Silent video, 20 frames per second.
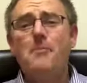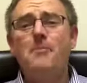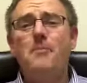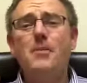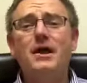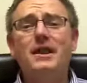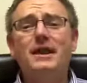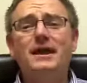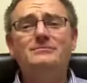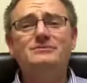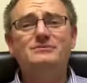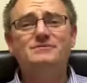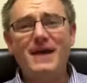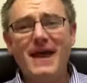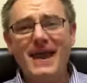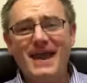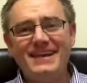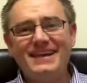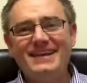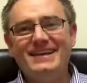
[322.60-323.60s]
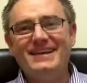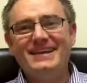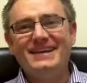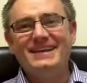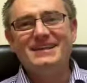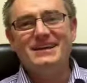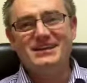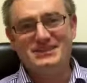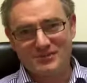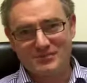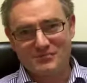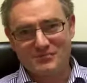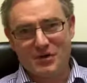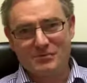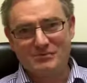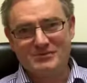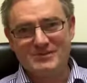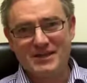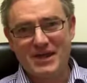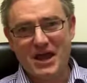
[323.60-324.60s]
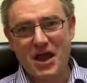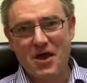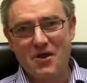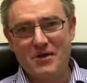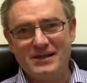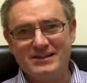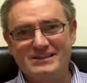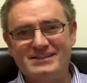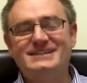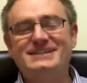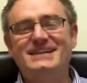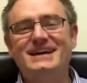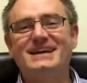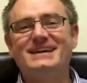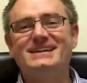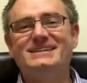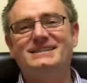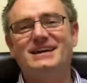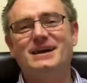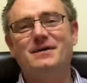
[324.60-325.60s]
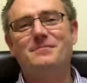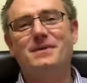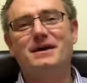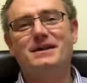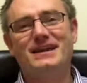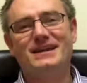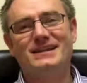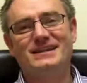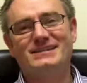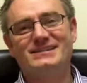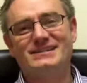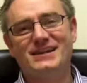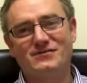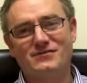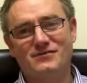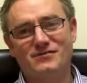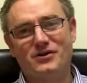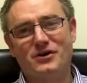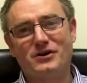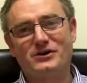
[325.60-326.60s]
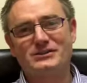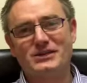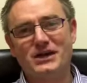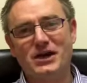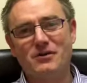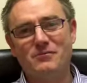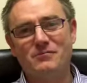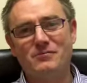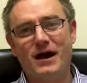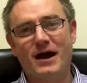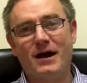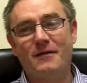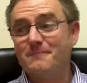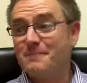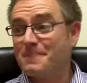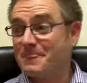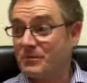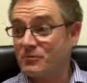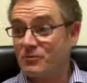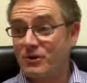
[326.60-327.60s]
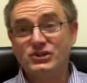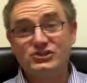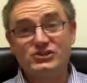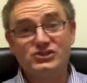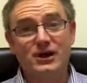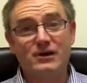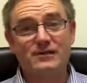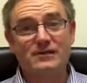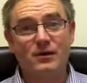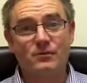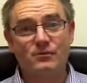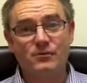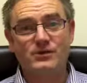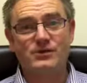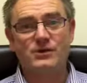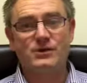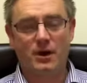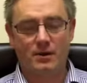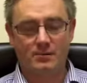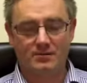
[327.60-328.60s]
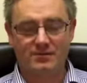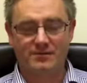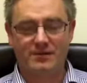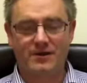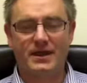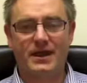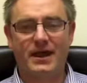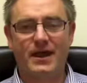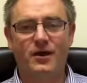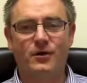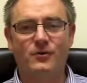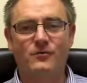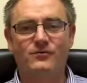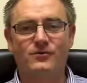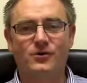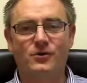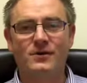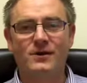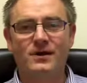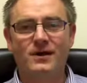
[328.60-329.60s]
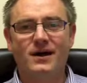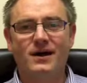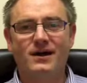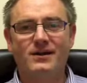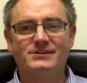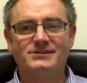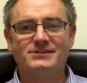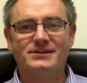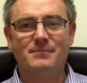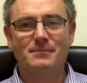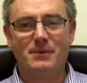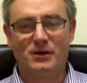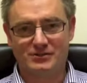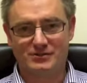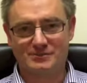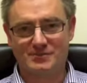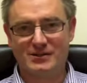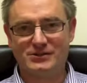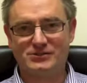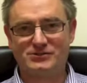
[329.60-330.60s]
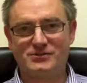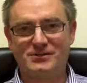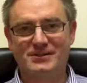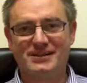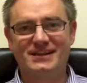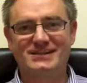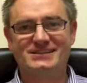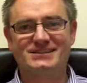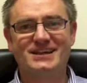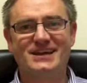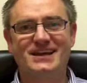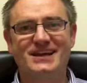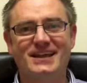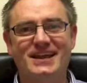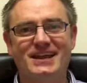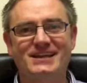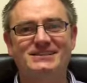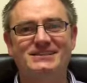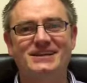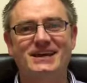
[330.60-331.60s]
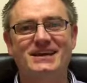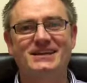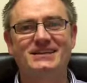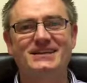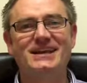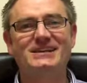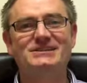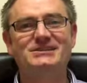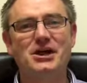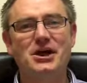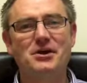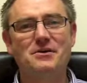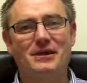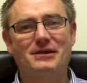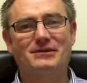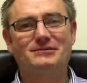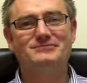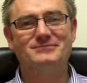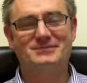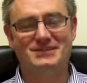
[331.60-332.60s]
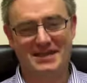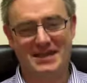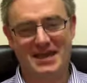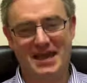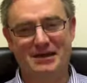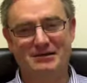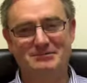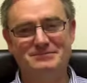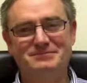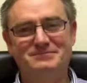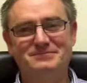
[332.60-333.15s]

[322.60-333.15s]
My name's Ben. This is the Property Diary. Today's Monday the 7th of October. Great sharing that with you. Hope you find it helpful, and I'll speak to you on the next diary. Take care.